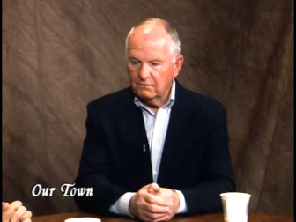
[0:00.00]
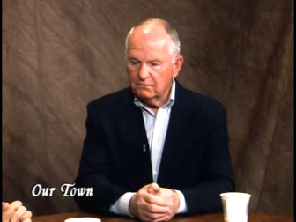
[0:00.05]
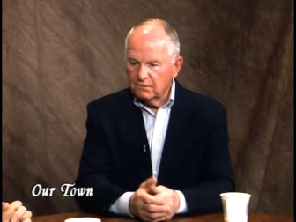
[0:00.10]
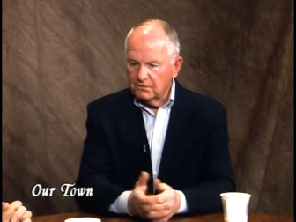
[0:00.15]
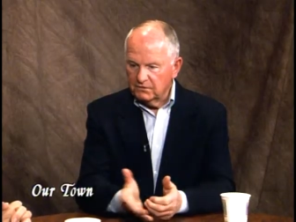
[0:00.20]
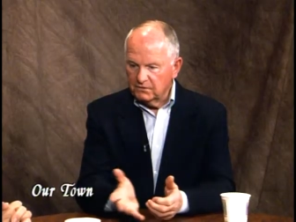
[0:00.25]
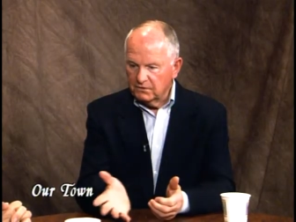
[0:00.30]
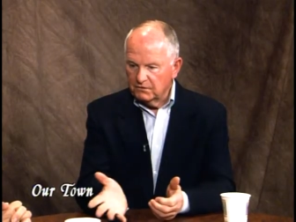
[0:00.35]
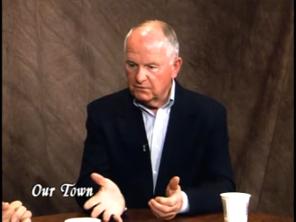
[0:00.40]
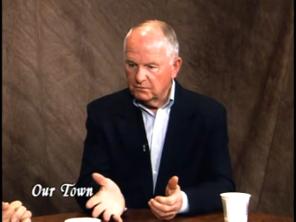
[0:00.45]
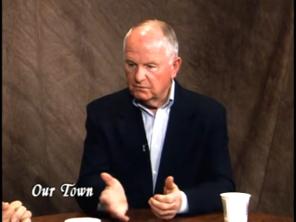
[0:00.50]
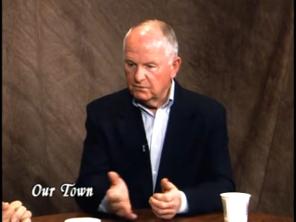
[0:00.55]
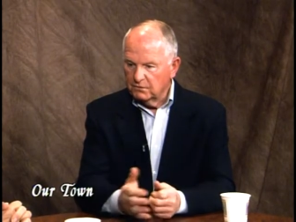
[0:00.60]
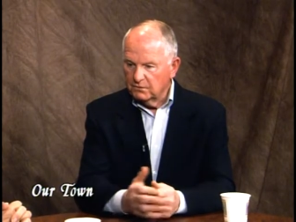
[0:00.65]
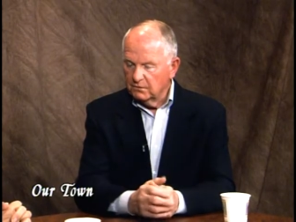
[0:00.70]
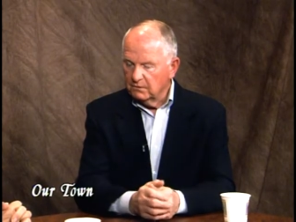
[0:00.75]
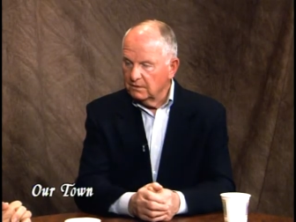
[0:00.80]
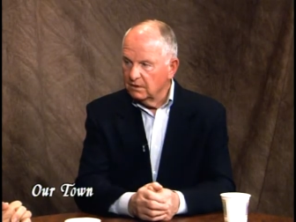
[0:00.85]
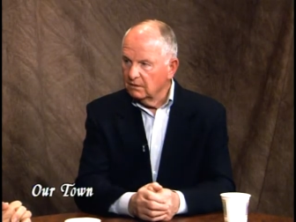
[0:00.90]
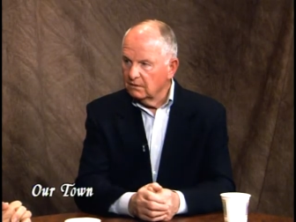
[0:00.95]
effort, such as we're
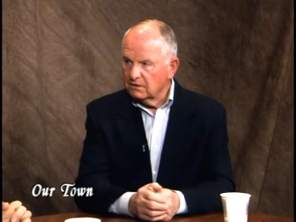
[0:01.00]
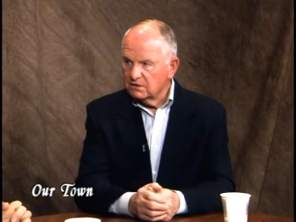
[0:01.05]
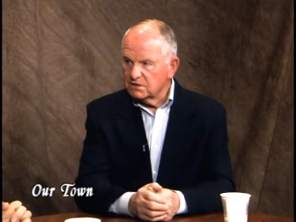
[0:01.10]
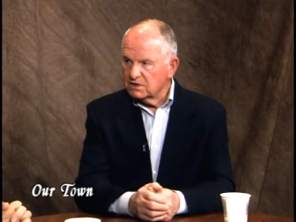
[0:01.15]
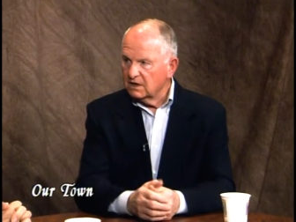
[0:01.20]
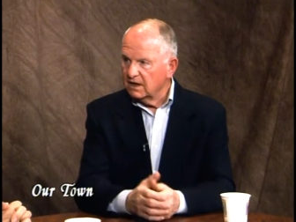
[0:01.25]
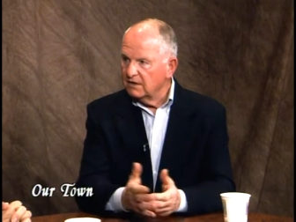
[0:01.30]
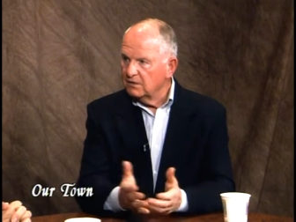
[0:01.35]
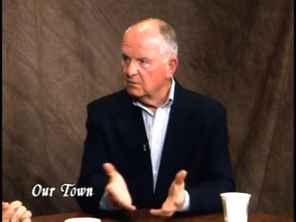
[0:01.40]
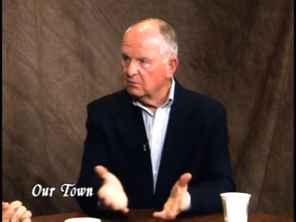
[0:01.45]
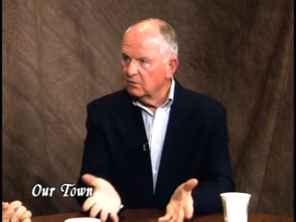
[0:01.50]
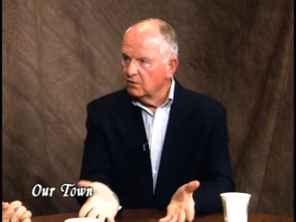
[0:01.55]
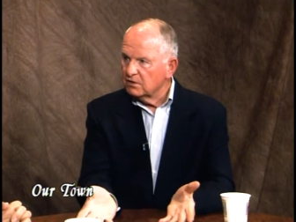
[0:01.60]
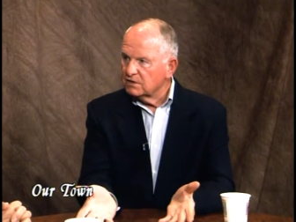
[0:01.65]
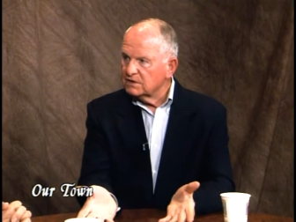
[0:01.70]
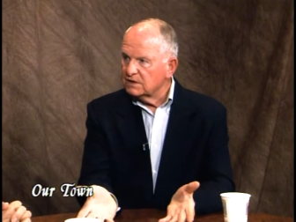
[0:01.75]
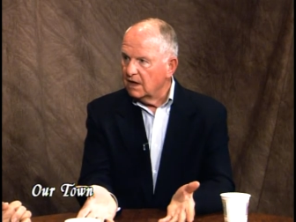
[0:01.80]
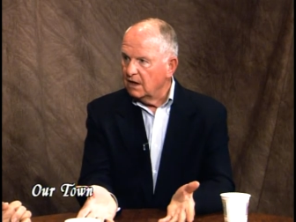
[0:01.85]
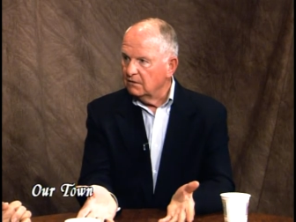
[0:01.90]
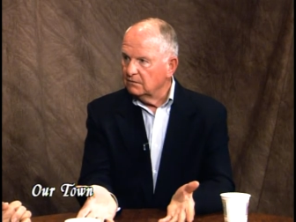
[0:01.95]
doing here. Let's lay the
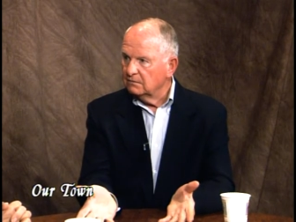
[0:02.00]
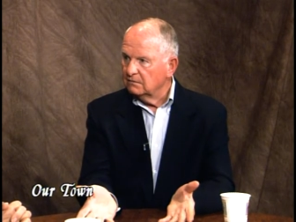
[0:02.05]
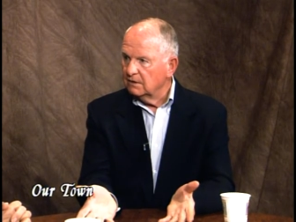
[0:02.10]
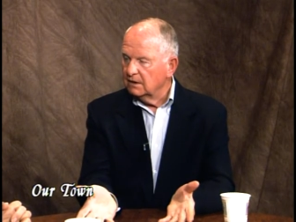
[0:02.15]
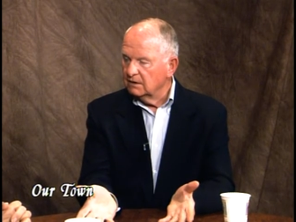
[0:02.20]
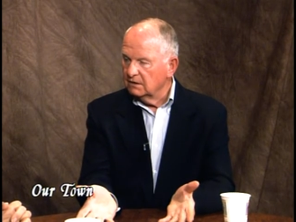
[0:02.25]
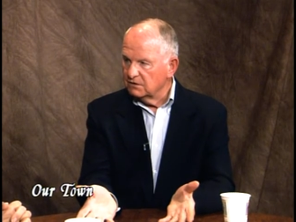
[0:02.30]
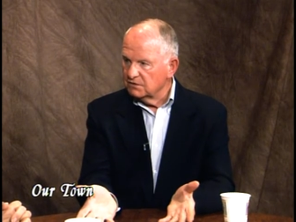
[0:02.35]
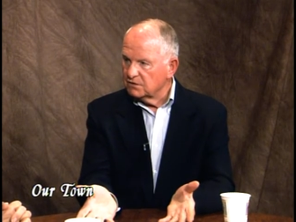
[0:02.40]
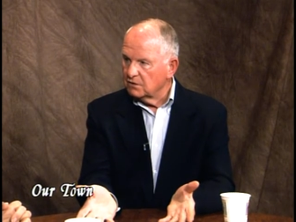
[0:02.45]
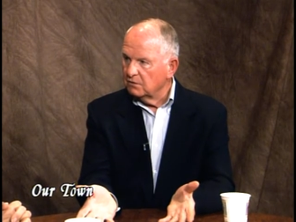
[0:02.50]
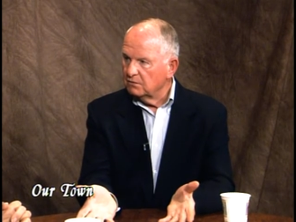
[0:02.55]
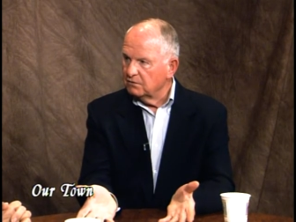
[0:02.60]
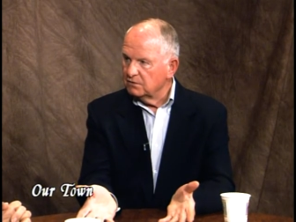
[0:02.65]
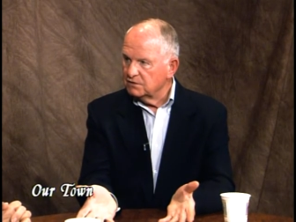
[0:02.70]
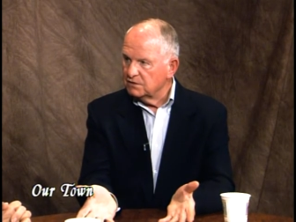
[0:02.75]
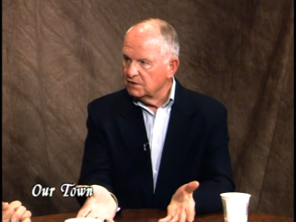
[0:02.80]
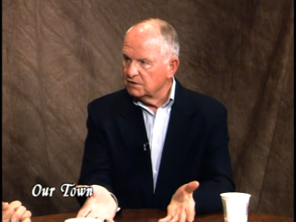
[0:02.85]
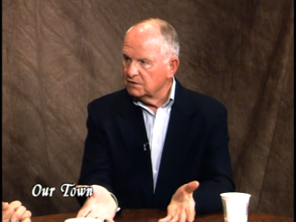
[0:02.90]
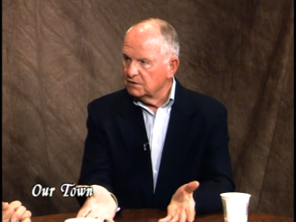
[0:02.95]
books out and let's go
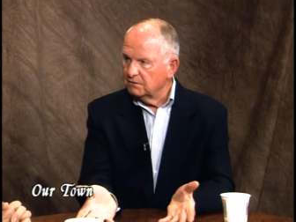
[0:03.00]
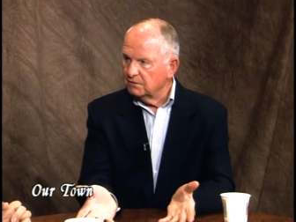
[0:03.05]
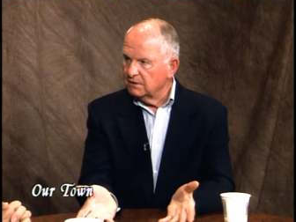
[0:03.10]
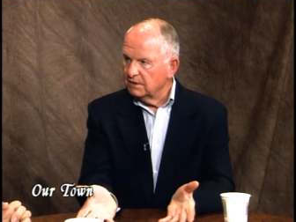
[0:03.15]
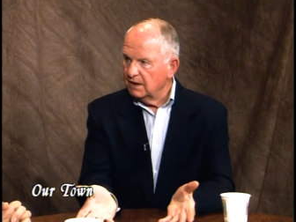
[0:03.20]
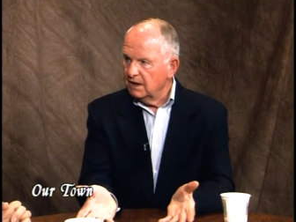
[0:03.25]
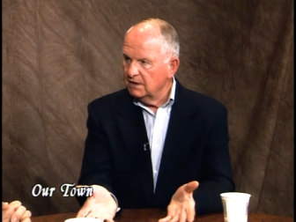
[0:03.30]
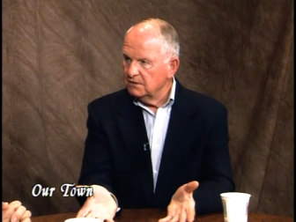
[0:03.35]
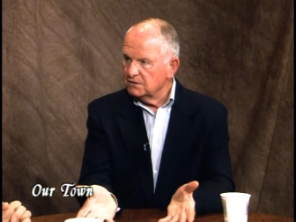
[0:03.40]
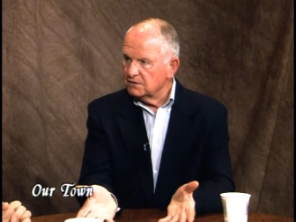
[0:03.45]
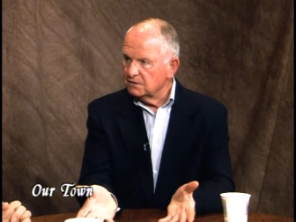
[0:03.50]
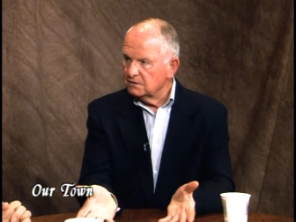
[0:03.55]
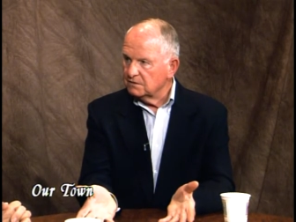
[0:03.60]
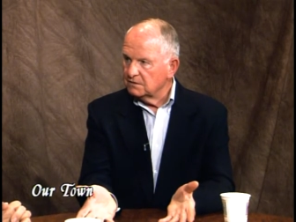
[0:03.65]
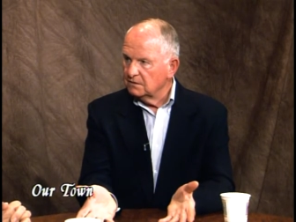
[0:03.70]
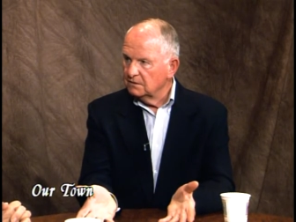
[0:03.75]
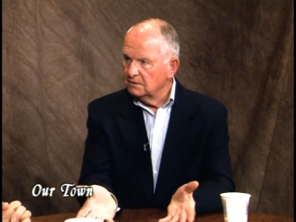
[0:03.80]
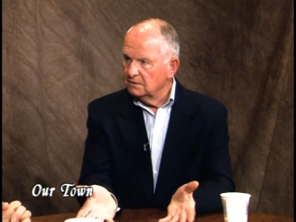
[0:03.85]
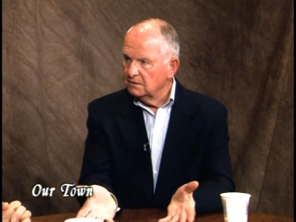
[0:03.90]
for justifications